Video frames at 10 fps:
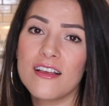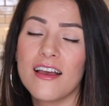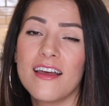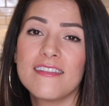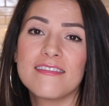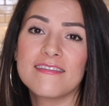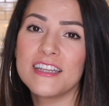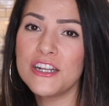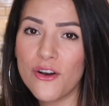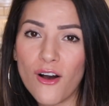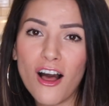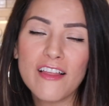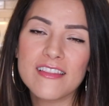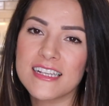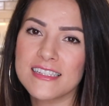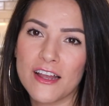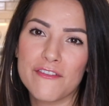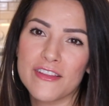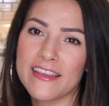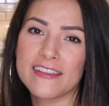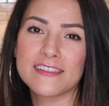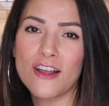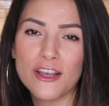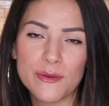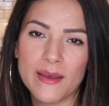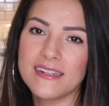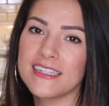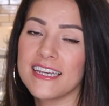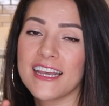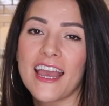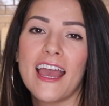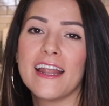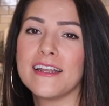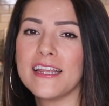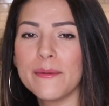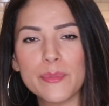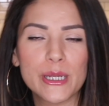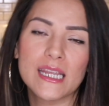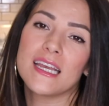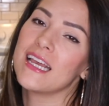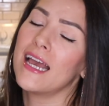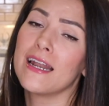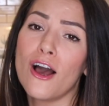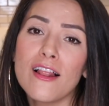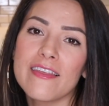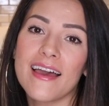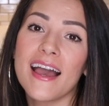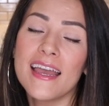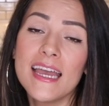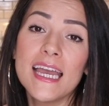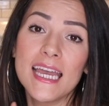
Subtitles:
and you know, all of this stuff, like this documenting and inputting and all of that.